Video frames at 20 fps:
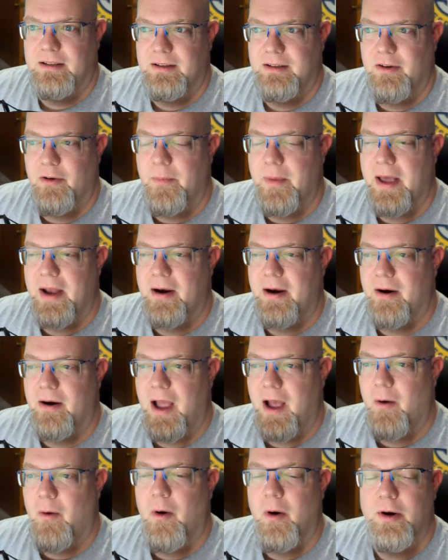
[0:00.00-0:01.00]
no matter
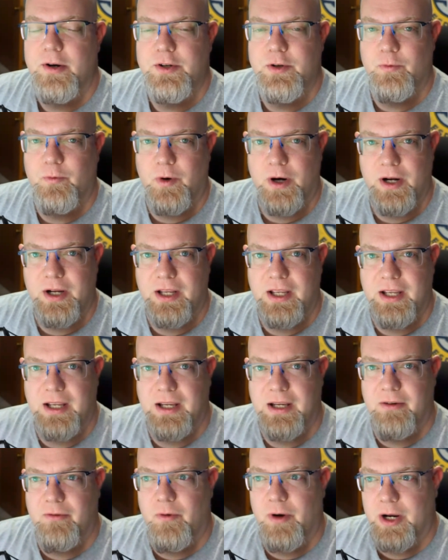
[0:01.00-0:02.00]
how hard you're
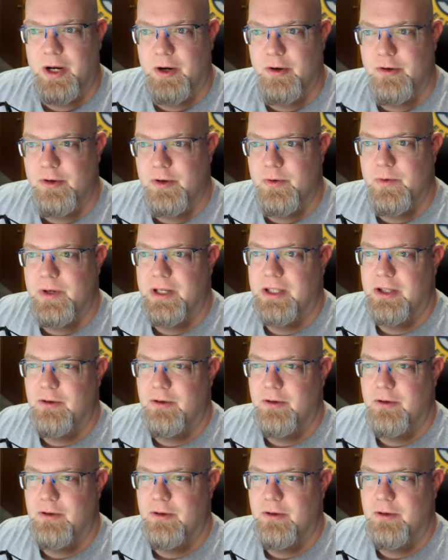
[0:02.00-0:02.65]
working, what you're doing,